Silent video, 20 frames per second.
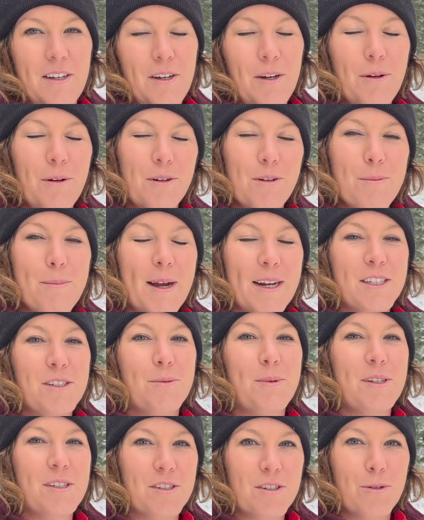Welcome back
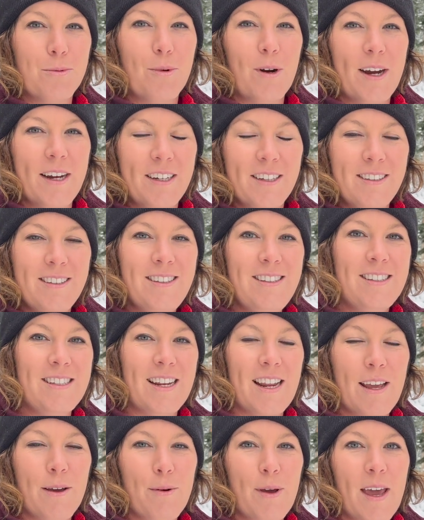to Western Wild.
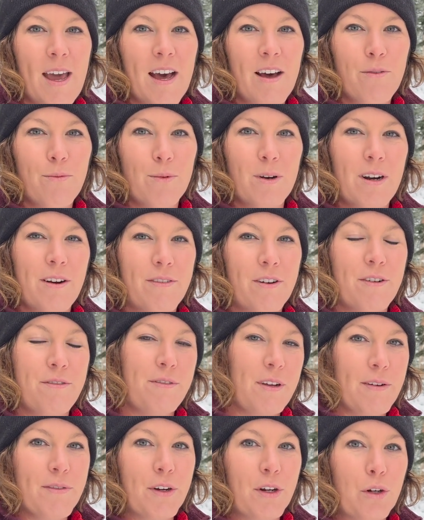Today we have one of our
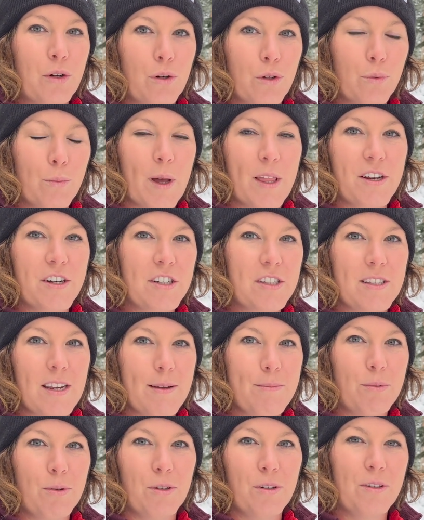favorite cold weather
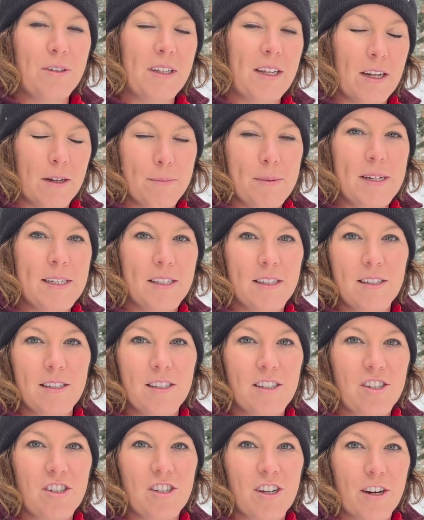staple gear
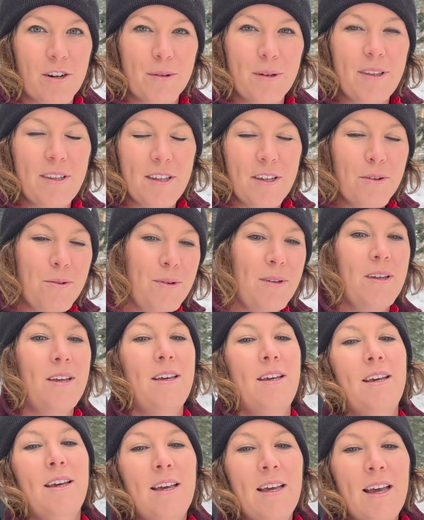pieces to share with you.
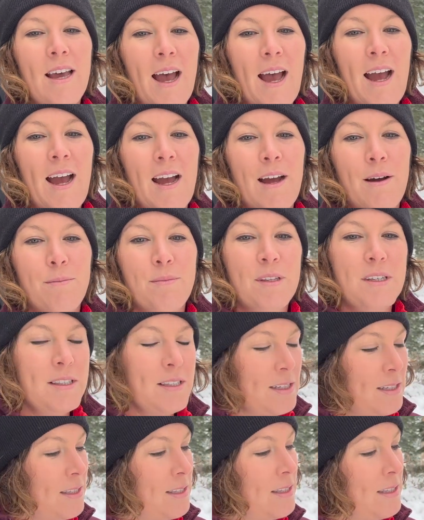
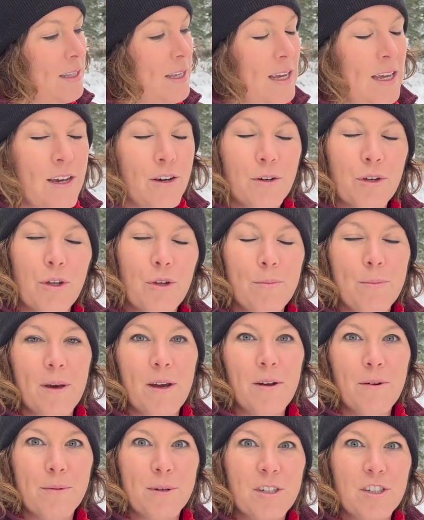This is the
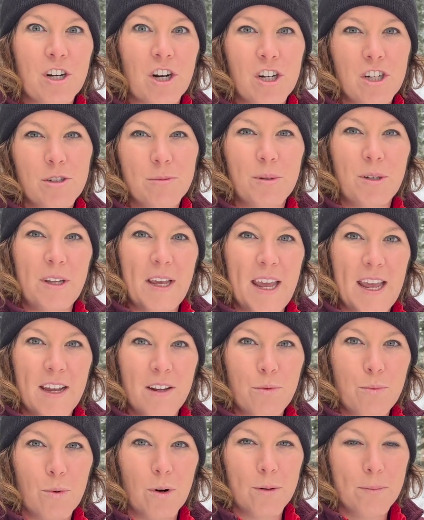Ocoopa Rechargeable
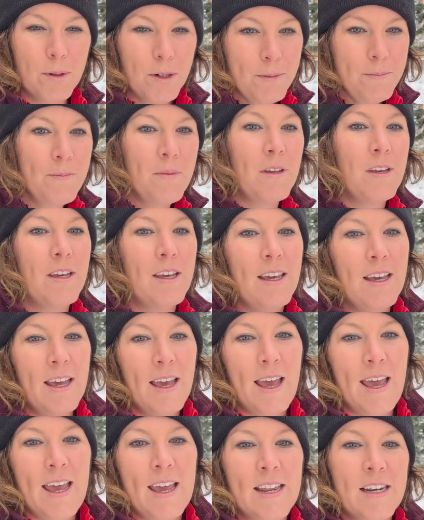Hand Warmer,
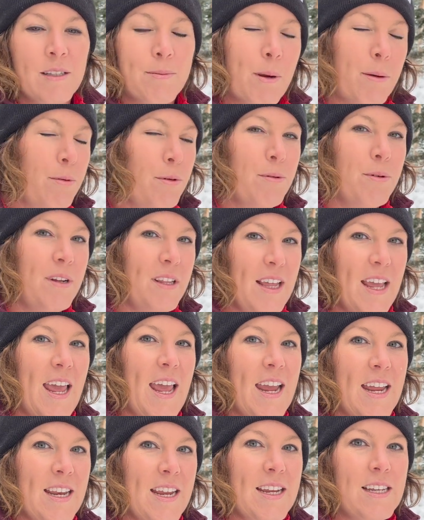and it's probably one of the
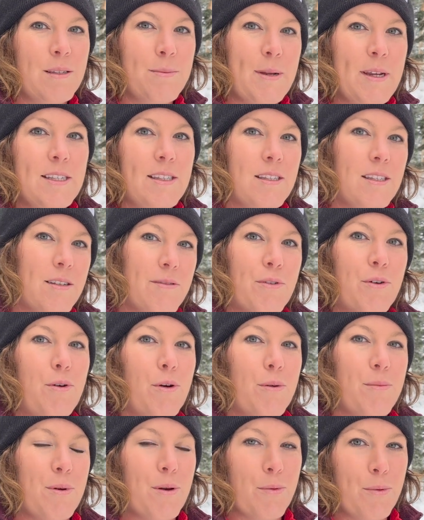handiest pieces of
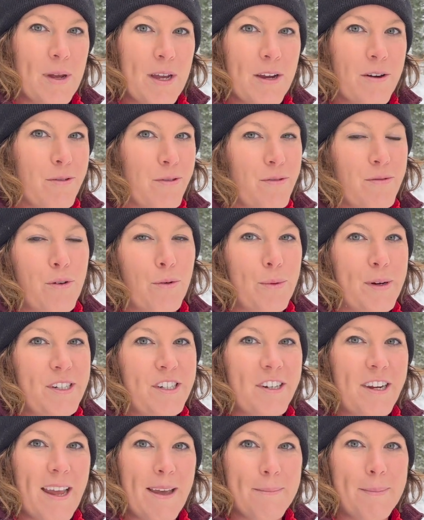equipment we own for
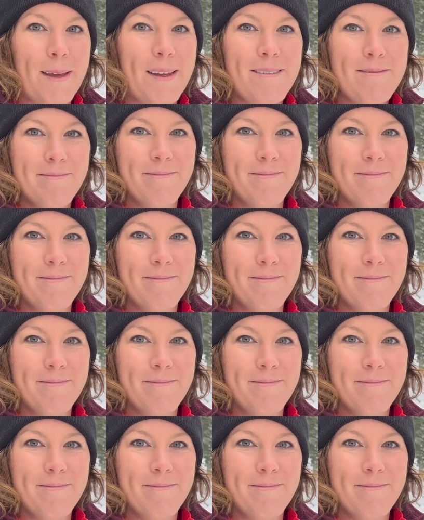winter camping.